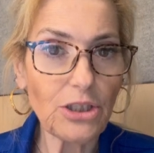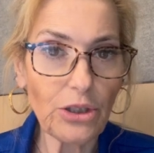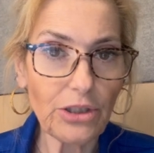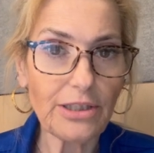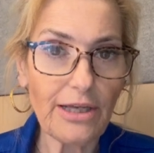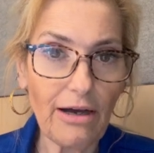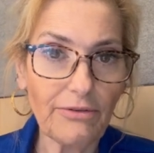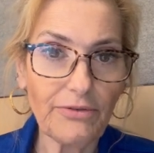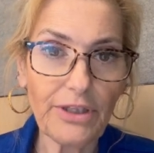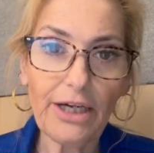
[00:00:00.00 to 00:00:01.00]
yourself.
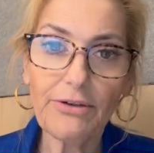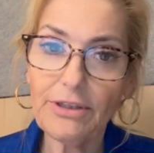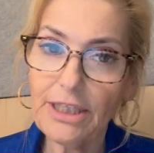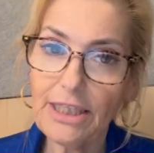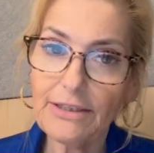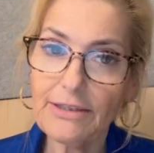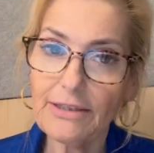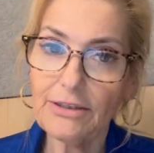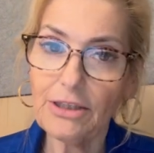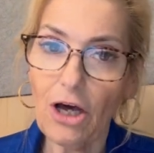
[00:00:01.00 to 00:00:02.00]
Not only it's
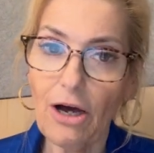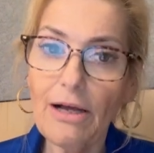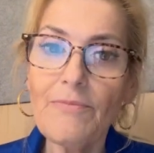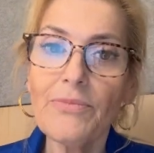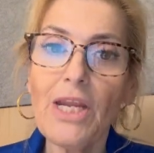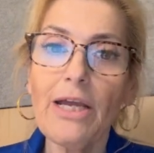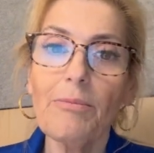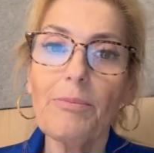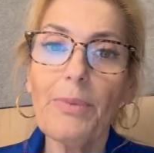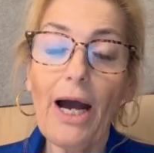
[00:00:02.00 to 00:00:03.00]
the law,
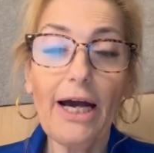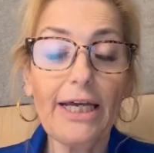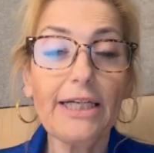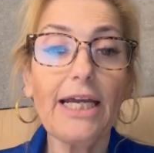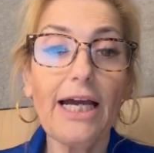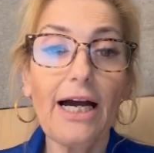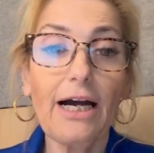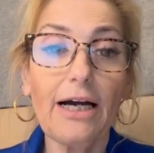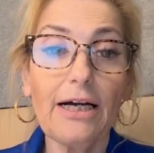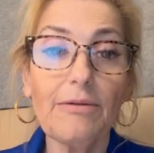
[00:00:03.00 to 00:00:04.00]
but
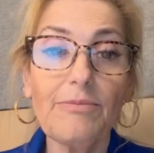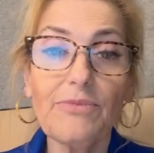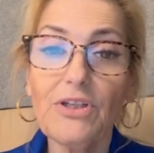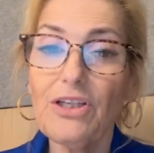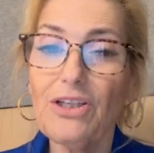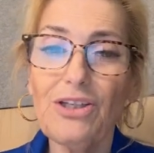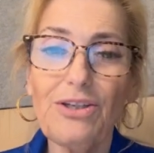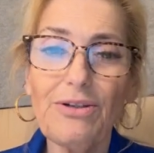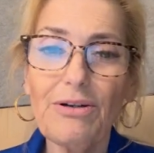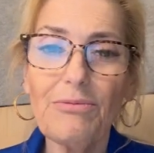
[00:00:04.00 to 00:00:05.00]
um,
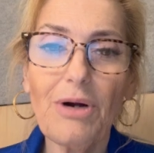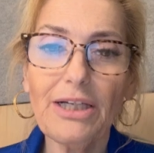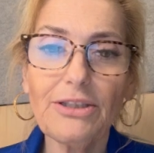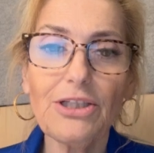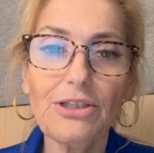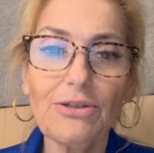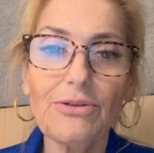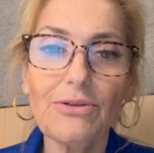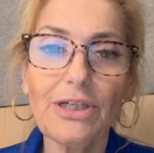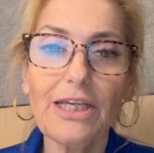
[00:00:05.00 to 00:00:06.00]
you don't want
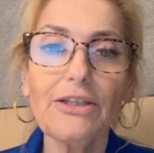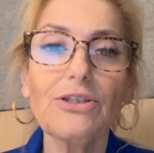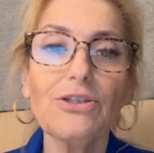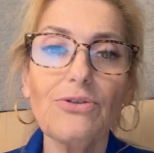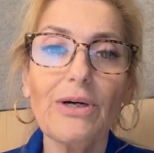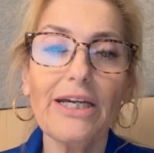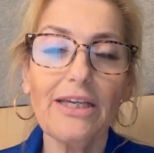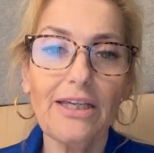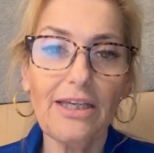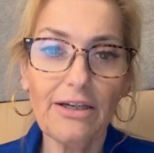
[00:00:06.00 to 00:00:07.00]
to get to a
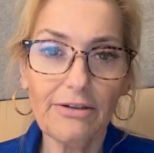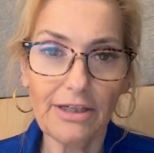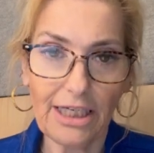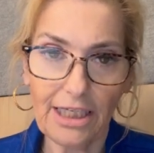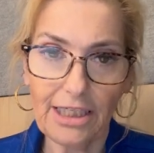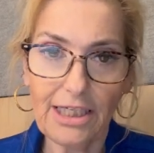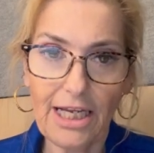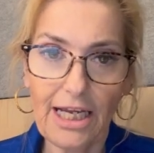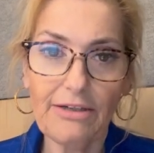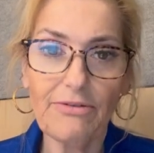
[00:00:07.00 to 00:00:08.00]
hearing
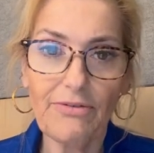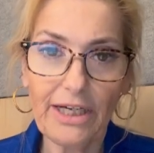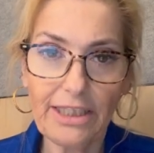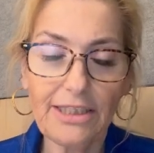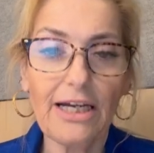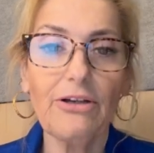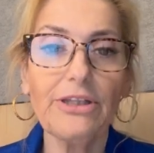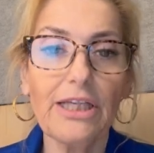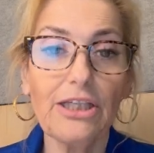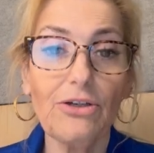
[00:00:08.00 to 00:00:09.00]
and find
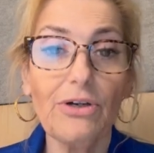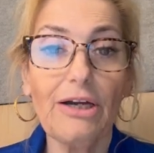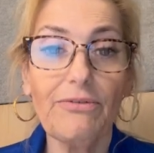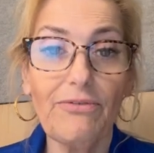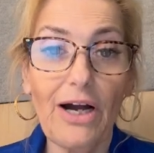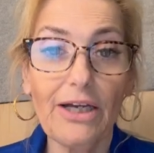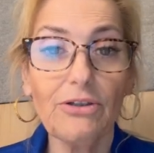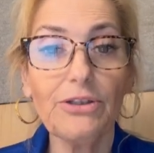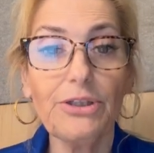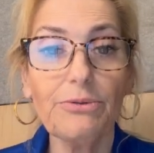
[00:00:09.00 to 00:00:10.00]
out that you have
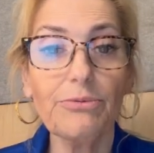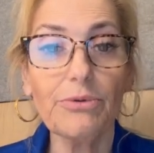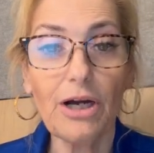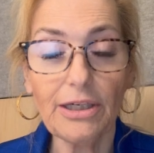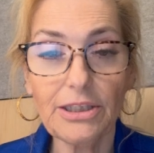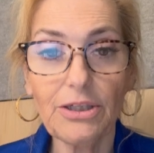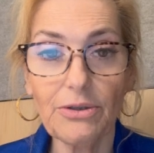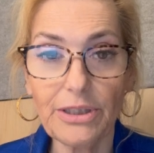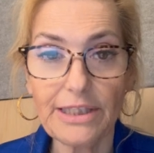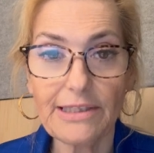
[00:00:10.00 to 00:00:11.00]
filed the wrong
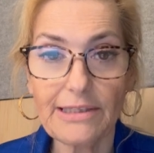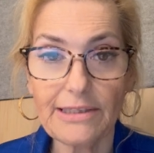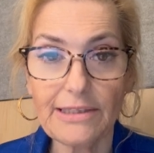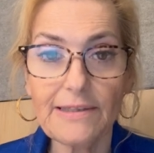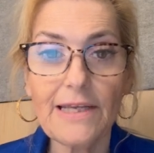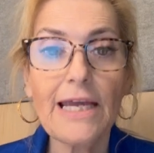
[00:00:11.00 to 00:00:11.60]
notices